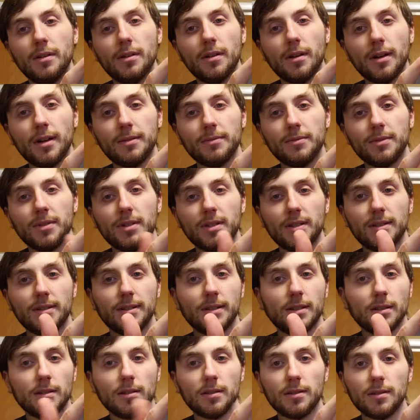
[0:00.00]
I'm just
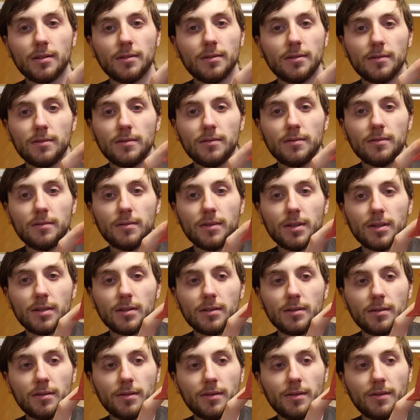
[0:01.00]
gonna
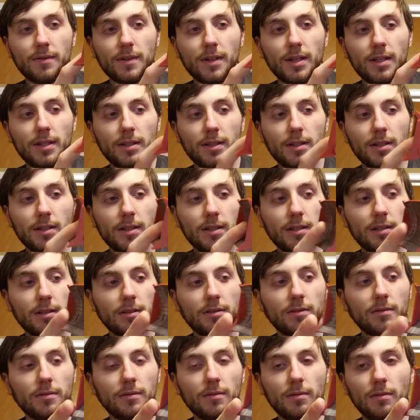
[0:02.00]
go straight
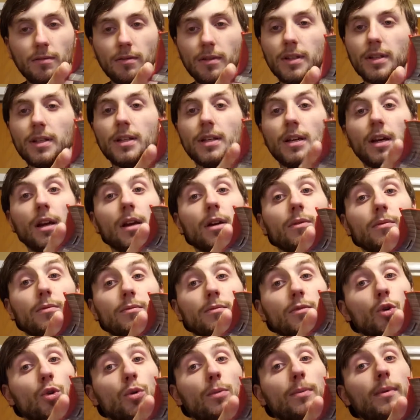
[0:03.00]
into the
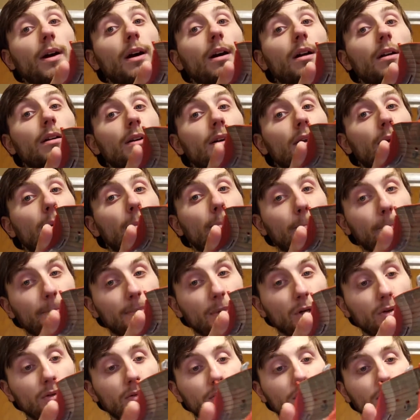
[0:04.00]
robot
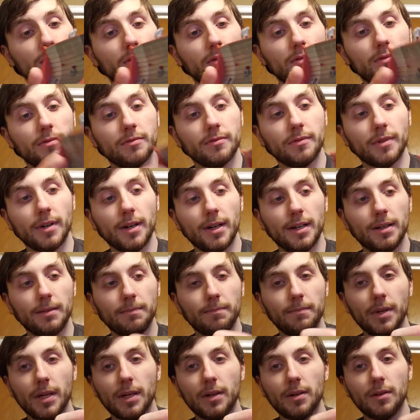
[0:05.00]
mode right
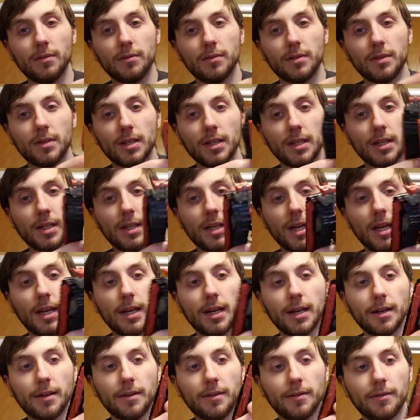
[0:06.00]
about
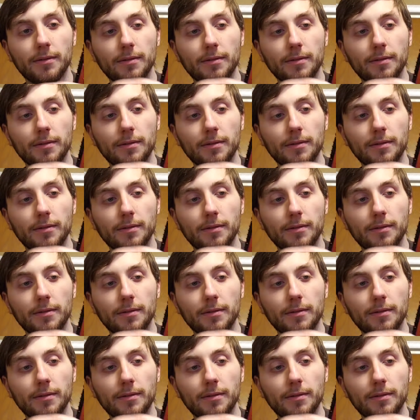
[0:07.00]
now.